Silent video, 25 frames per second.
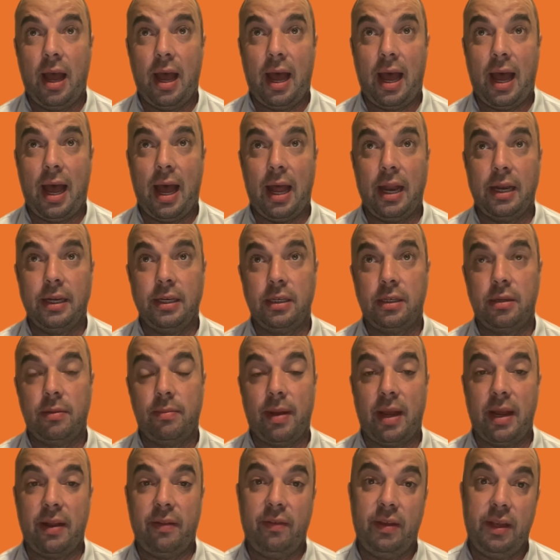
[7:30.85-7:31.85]
and
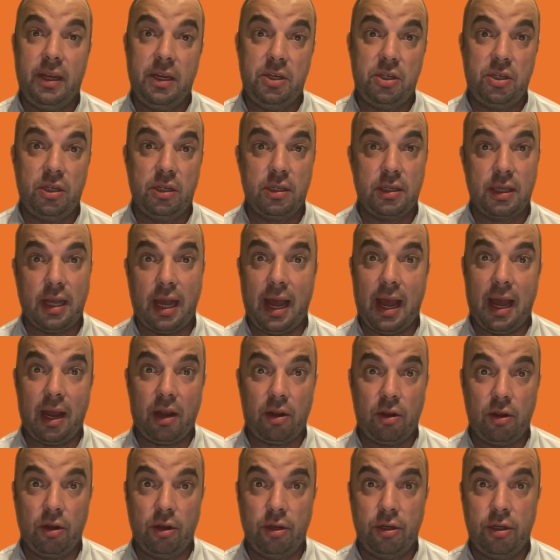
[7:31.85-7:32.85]
my teachers
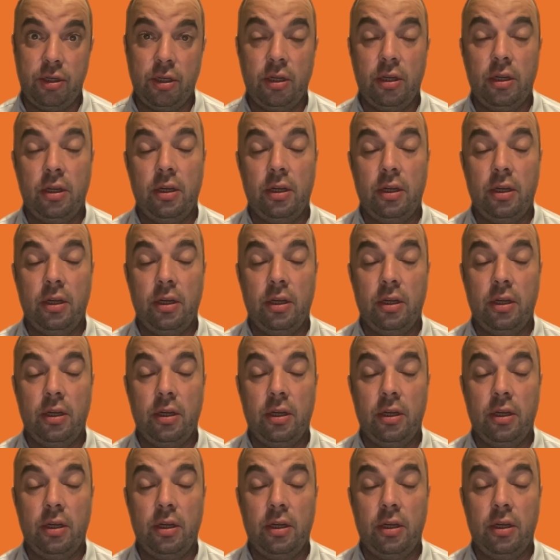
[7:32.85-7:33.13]
are good,